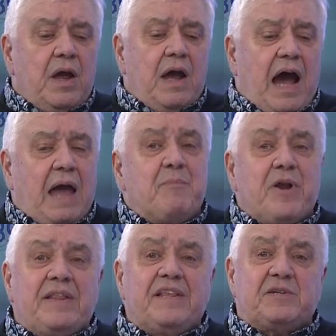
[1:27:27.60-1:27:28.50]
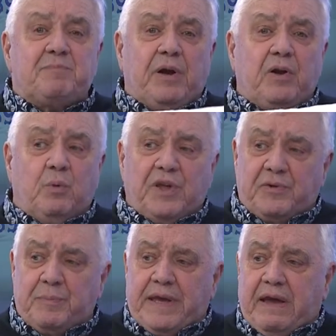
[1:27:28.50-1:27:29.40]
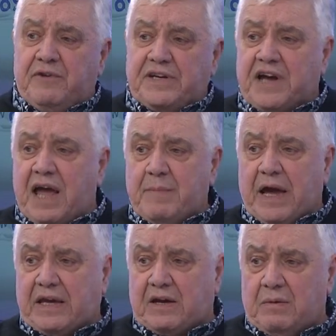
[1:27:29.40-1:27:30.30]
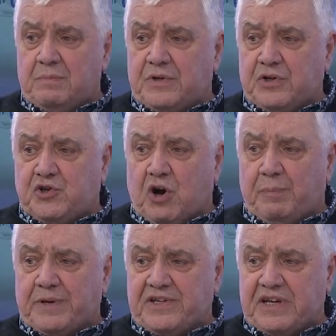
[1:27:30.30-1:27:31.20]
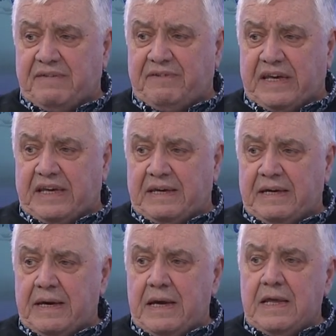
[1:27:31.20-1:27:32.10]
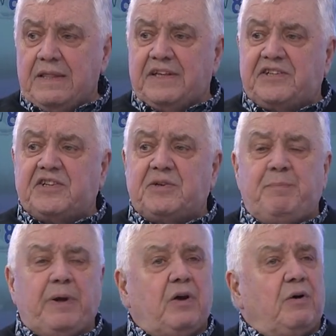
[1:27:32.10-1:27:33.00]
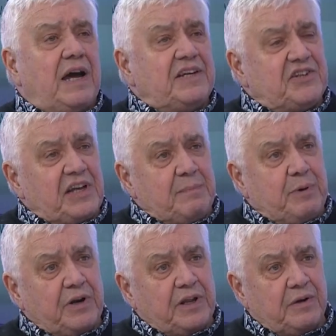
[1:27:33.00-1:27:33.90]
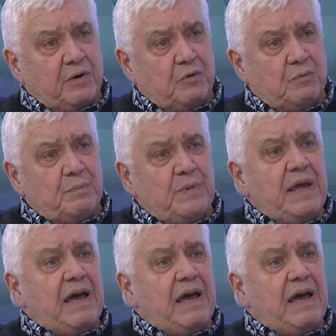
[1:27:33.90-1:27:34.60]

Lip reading: I bring this pillow with me every time I come to ShopOnTV. This is the pillow I sleep on at home.